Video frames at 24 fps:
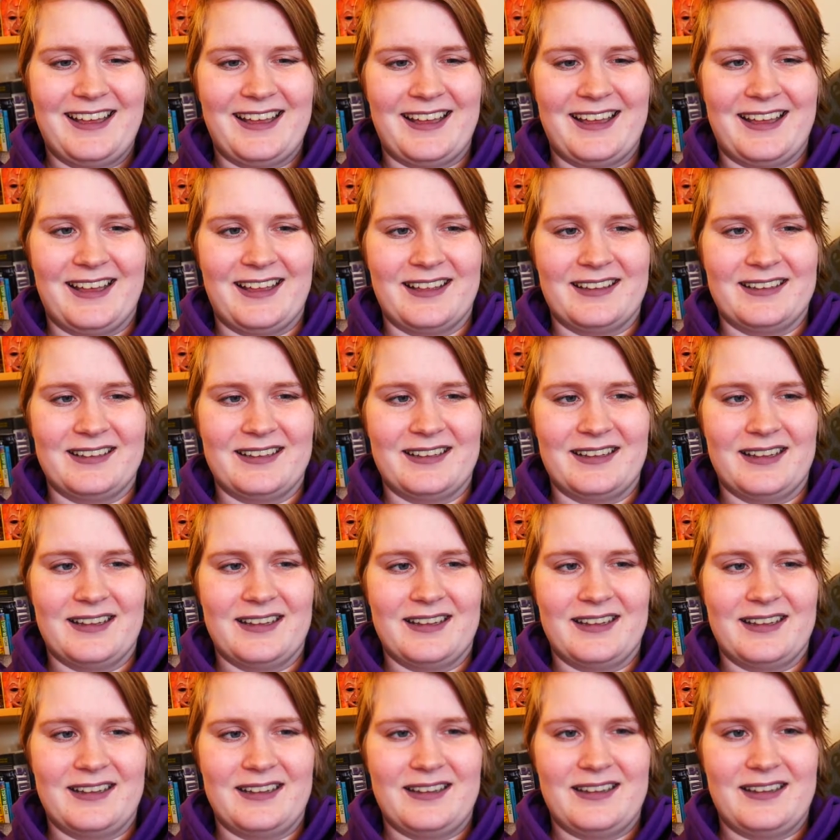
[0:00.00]
And
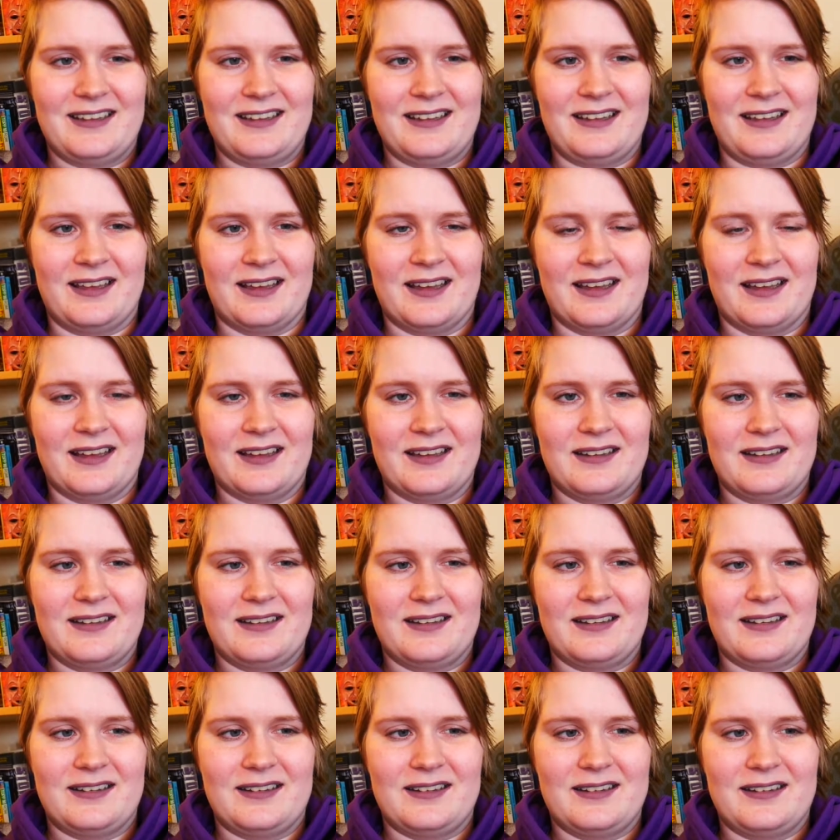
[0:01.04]
yeah,
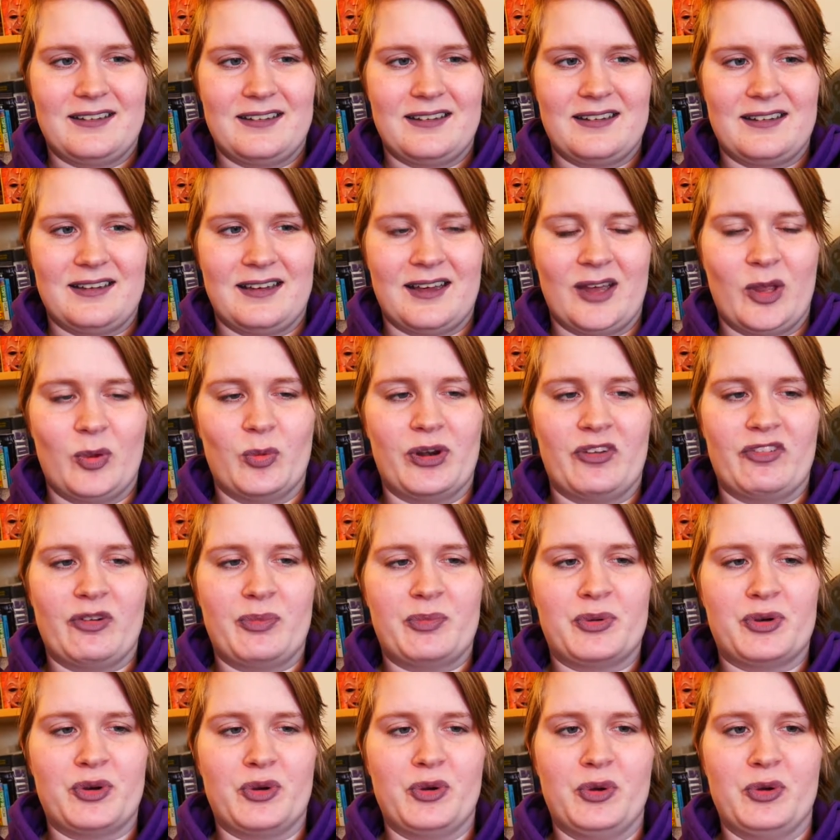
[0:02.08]
I would have
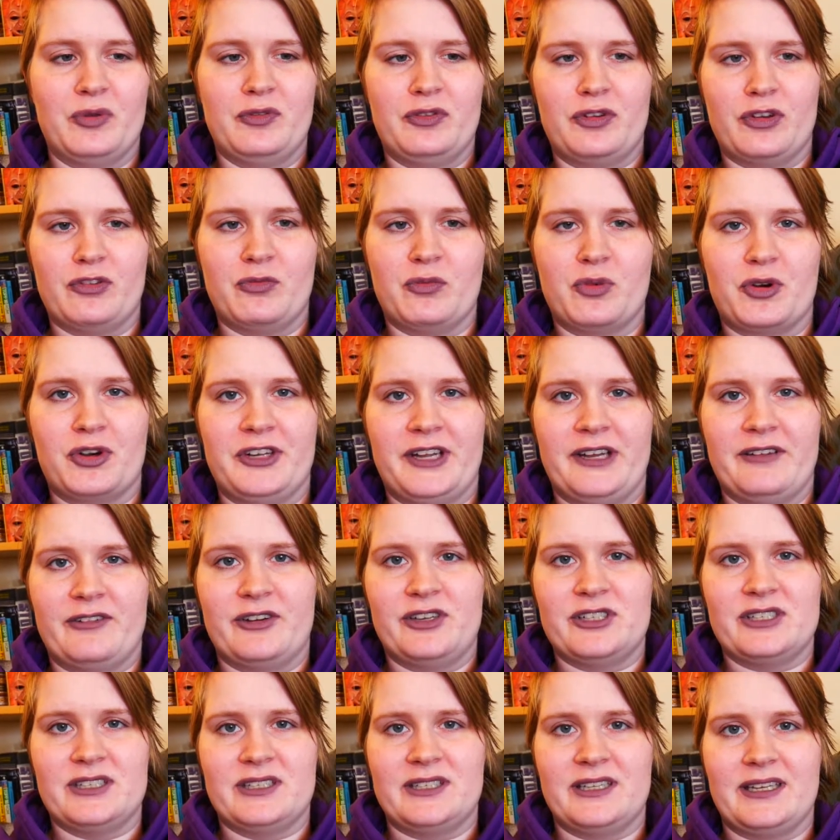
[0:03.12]
approved of more
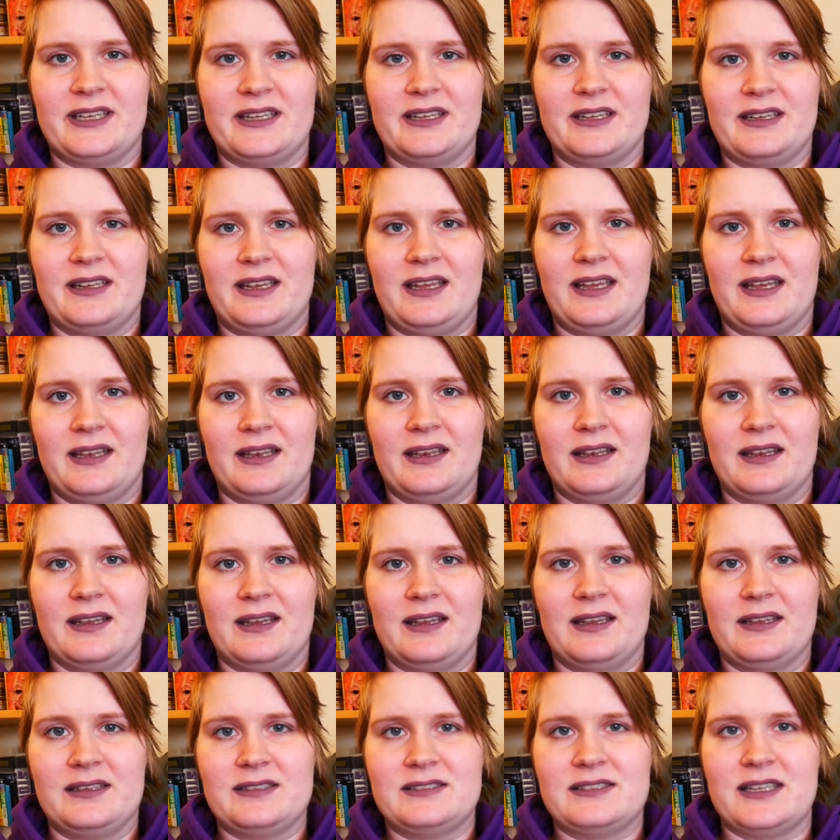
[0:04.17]
diversity
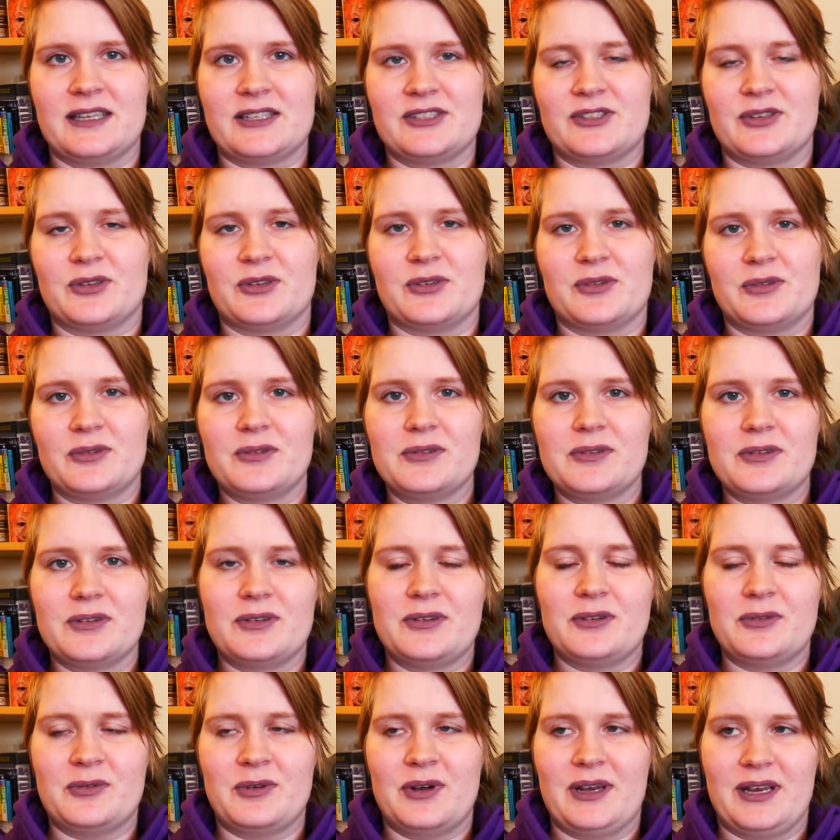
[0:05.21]
in sexual
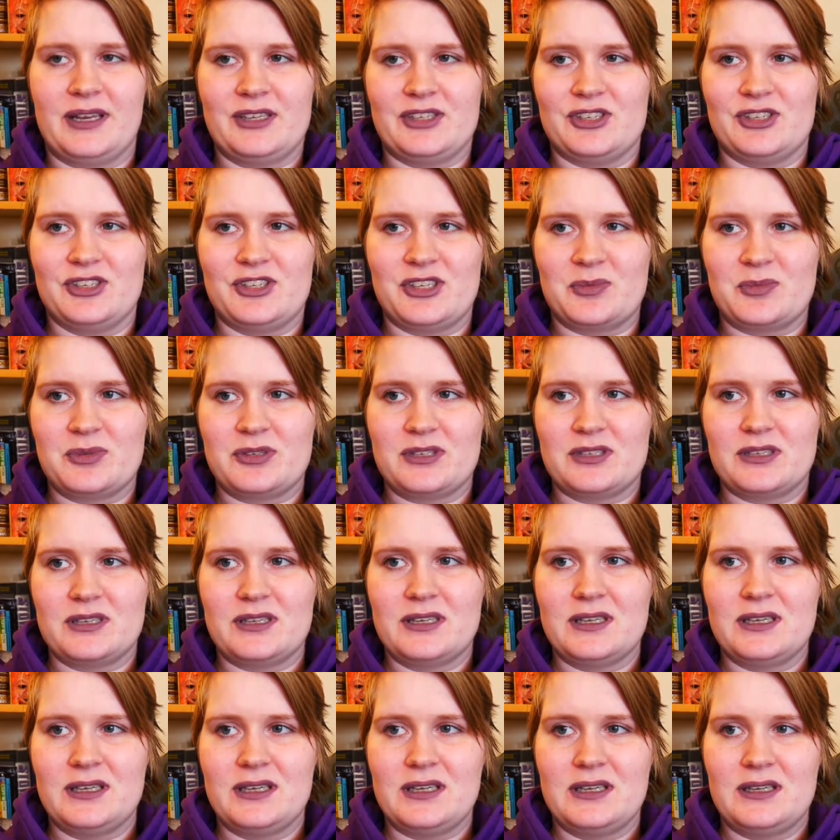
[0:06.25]
relationships,
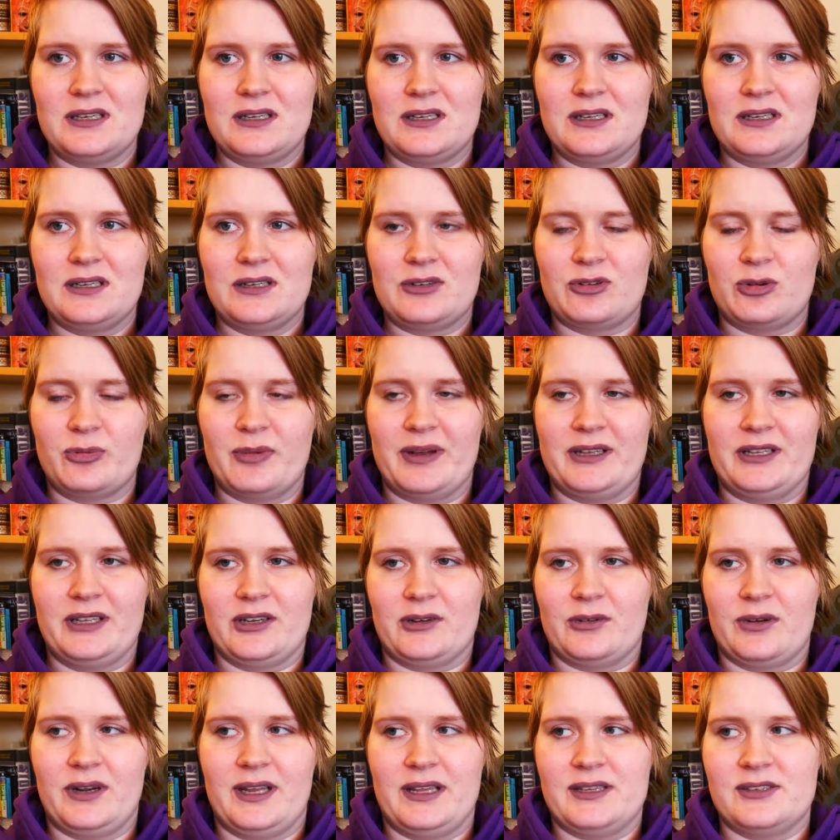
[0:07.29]
romantic
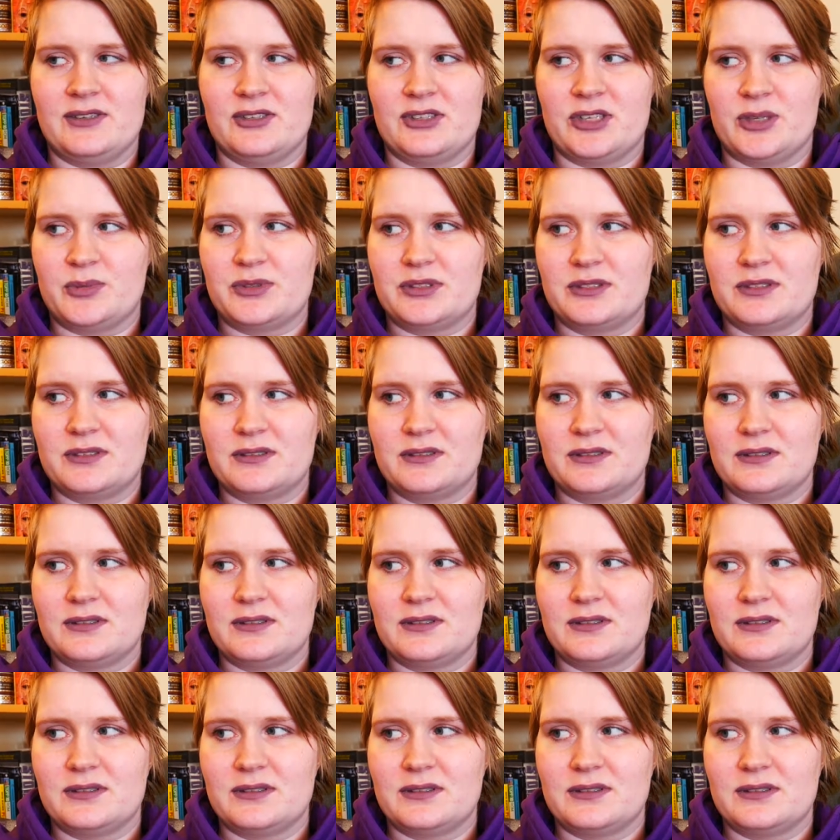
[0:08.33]
relationships.